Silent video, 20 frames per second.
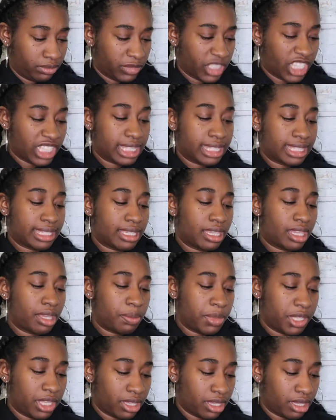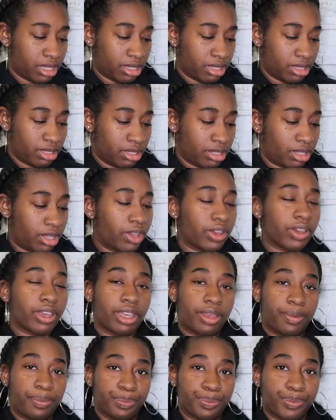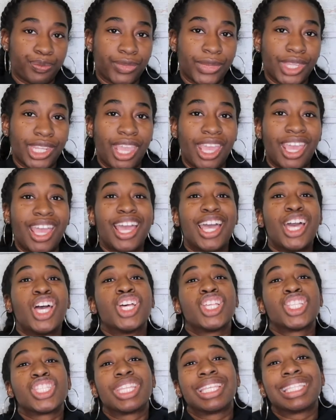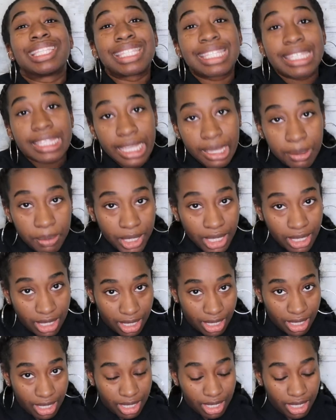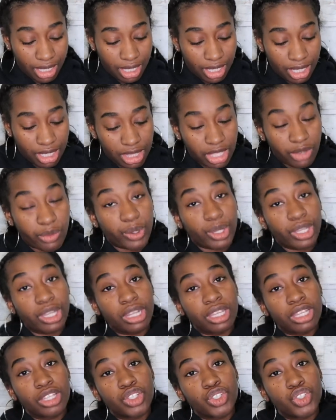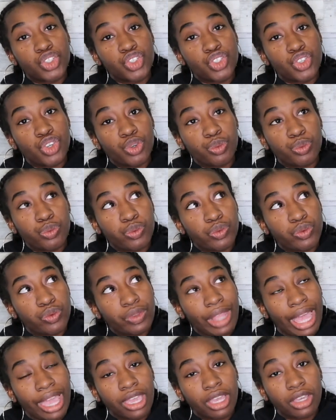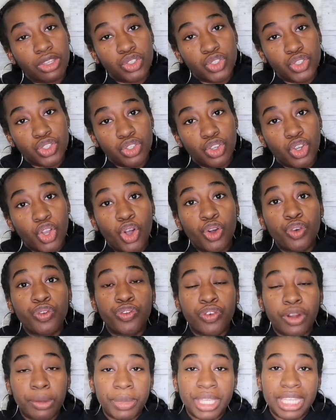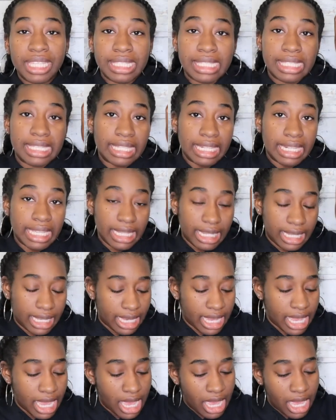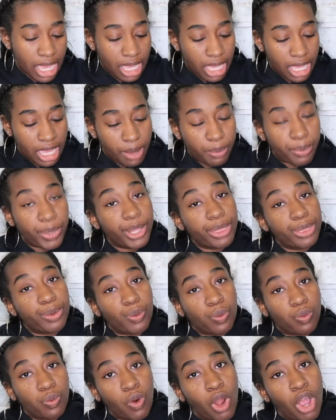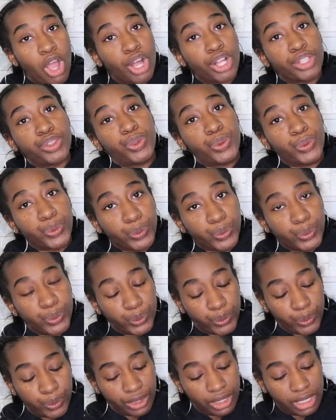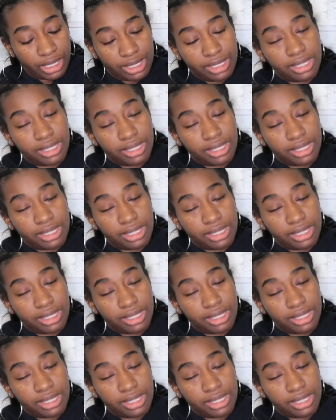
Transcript: the tibia okay the tibia, they were gonna like go from his knee and put the rod through the